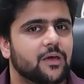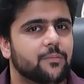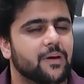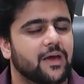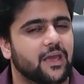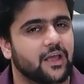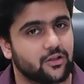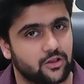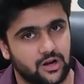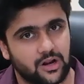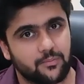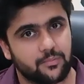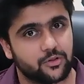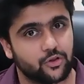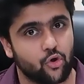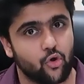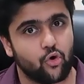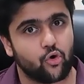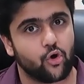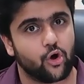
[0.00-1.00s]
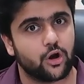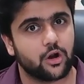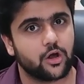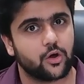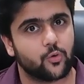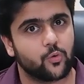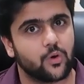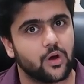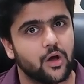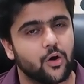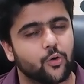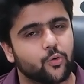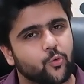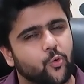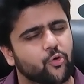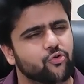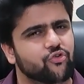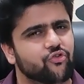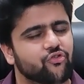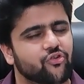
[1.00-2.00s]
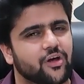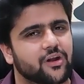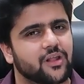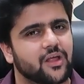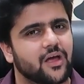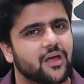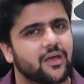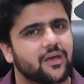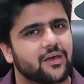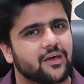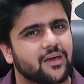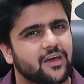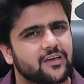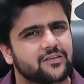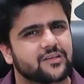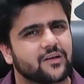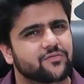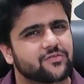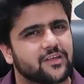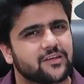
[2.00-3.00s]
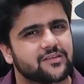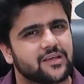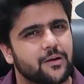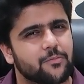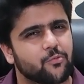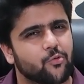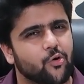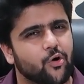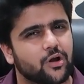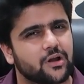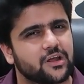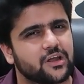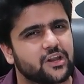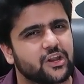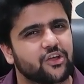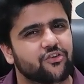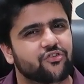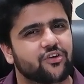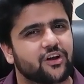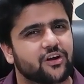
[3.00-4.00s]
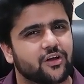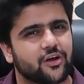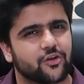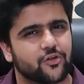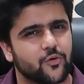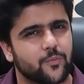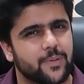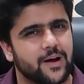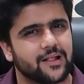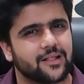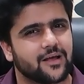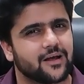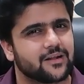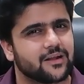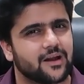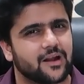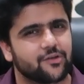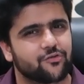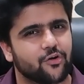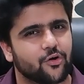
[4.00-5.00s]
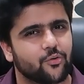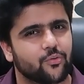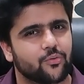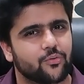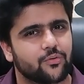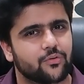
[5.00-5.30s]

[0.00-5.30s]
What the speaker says: meaning I will call this many people and try to initiate calls starting this week. Start talking.